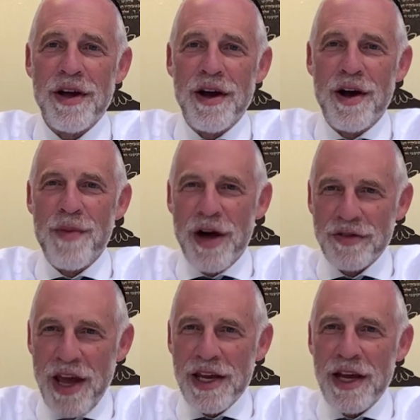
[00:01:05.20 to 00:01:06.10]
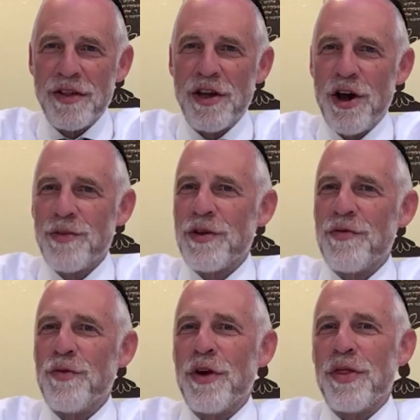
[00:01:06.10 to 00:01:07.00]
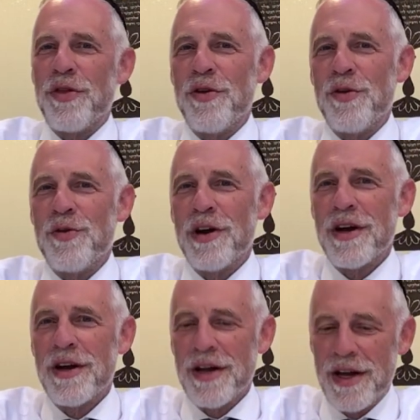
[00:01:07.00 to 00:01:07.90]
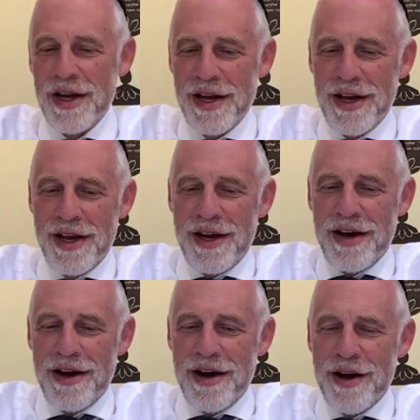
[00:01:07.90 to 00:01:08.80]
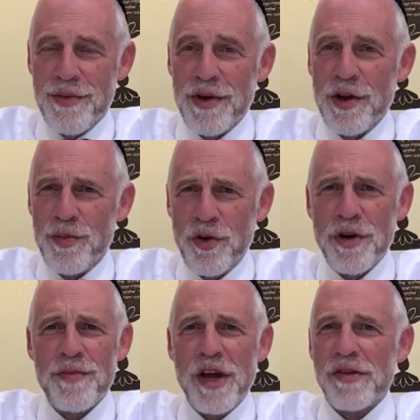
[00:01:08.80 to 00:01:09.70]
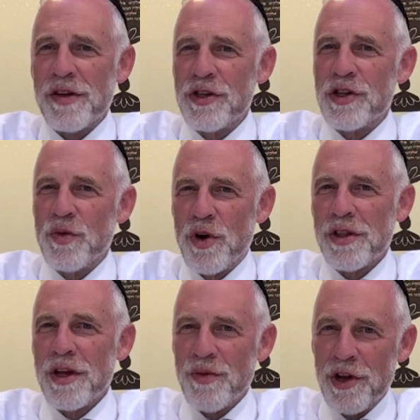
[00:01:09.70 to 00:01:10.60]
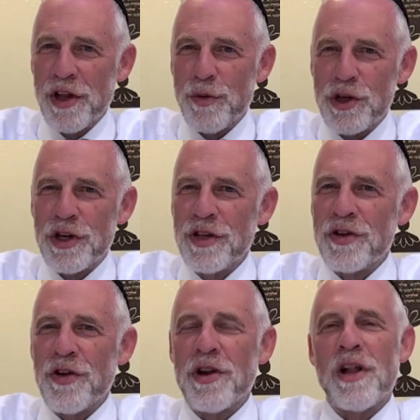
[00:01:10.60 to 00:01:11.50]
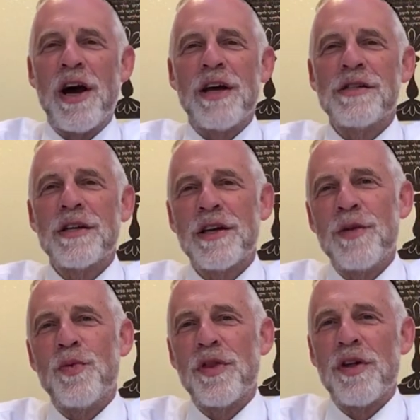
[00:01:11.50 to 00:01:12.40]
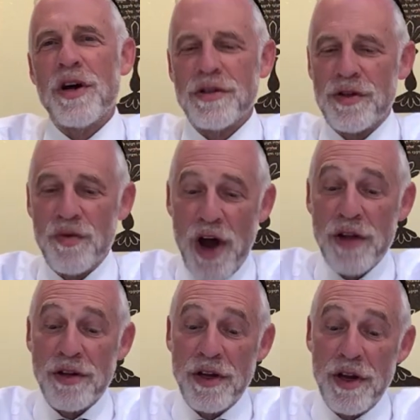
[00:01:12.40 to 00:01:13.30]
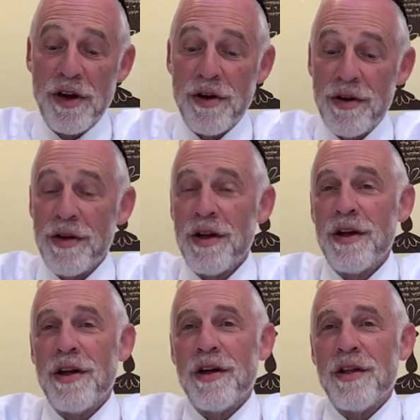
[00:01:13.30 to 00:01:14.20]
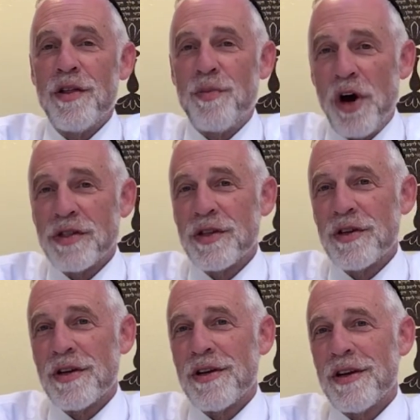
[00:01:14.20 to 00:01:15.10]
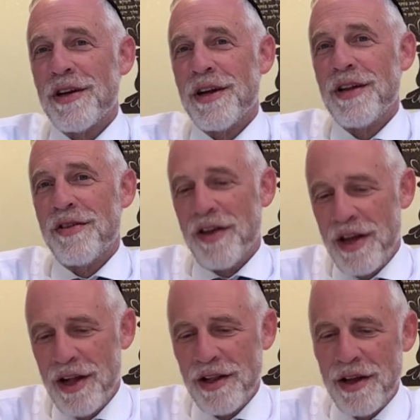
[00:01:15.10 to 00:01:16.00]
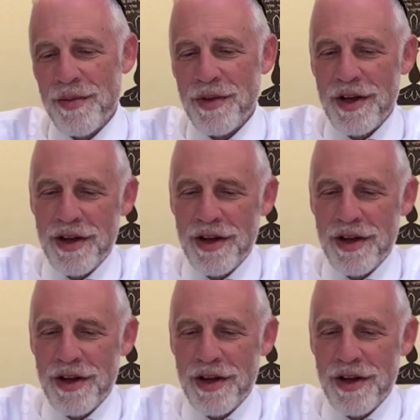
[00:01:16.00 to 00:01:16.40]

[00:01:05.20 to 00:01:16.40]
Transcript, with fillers: about taking the Yomtiv with you. Um, an important message and one that really we should internalize and keep with us throughout the year. The Pasuk in Tehillim,